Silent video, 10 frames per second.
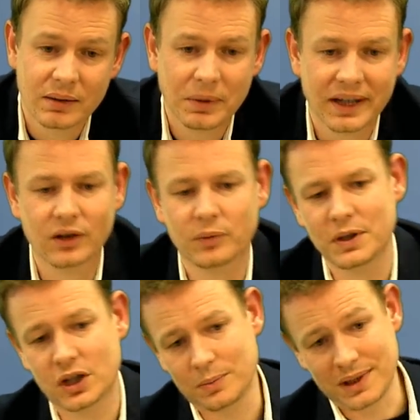Black goes
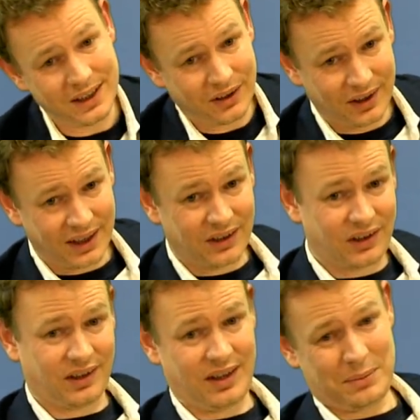bishop
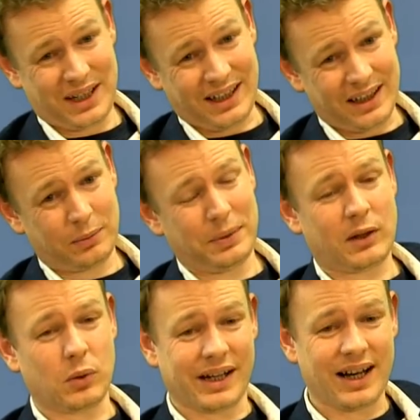d6. In many lines,
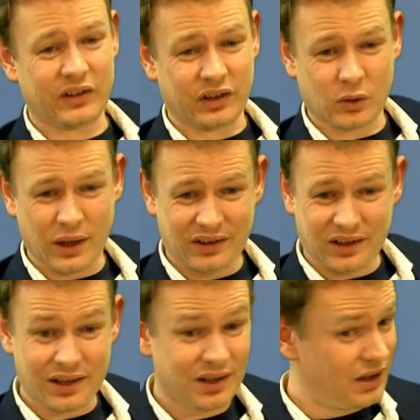black will castle
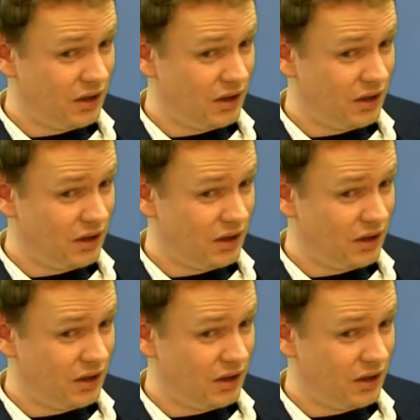queenside.